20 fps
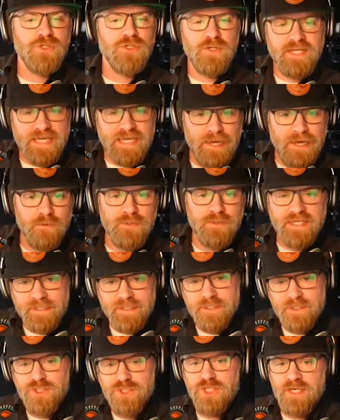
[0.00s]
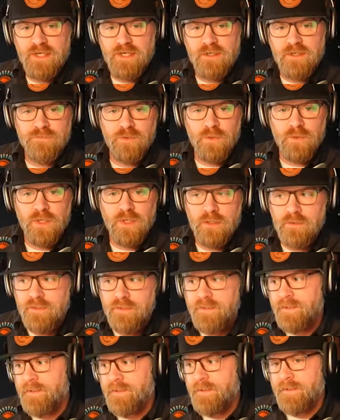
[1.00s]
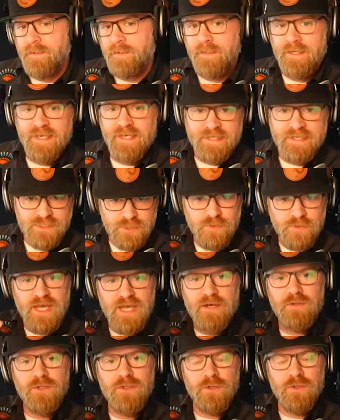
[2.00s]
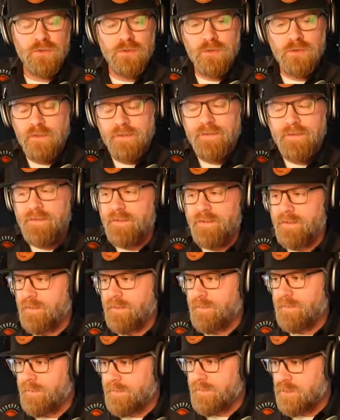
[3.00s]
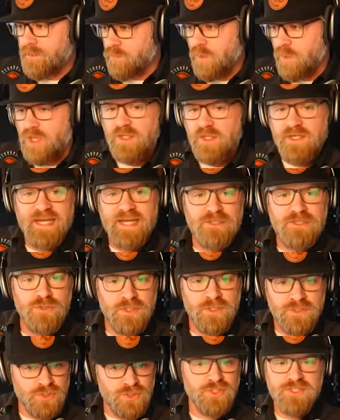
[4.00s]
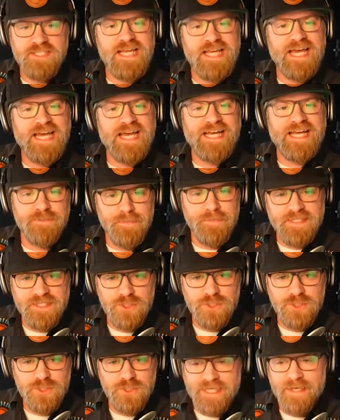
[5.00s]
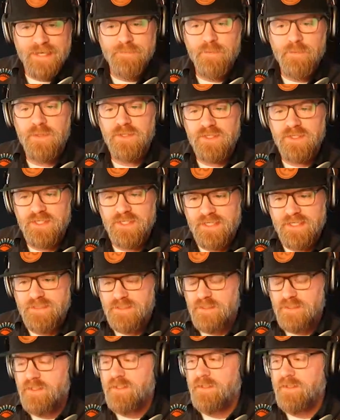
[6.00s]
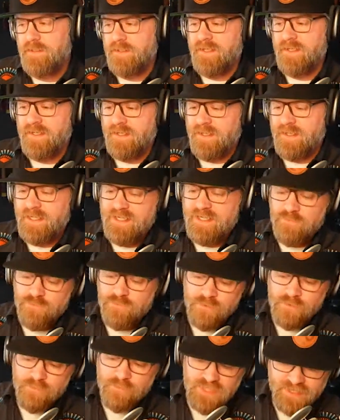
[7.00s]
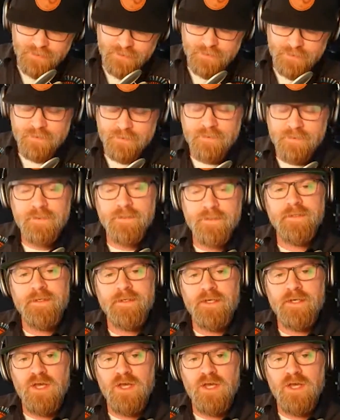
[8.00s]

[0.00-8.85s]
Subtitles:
get your account initiated, if you will, and so now your wallet address just has messaging capabilities. And from there,